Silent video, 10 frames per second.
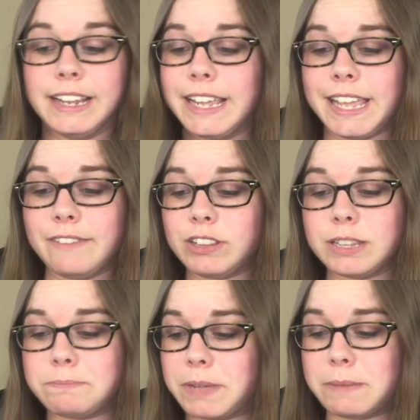Even
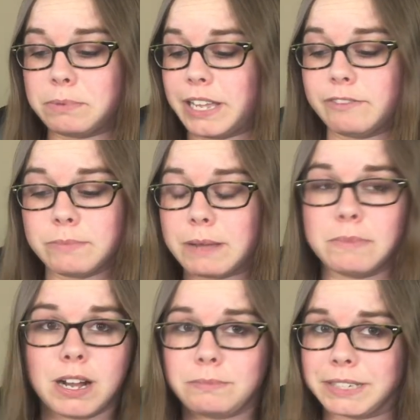my
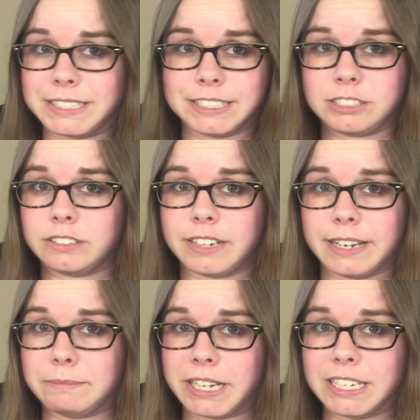mom, my sister,
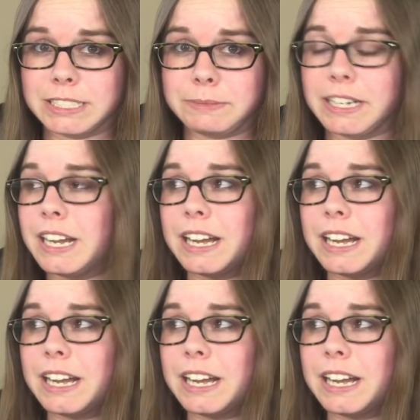and my husband,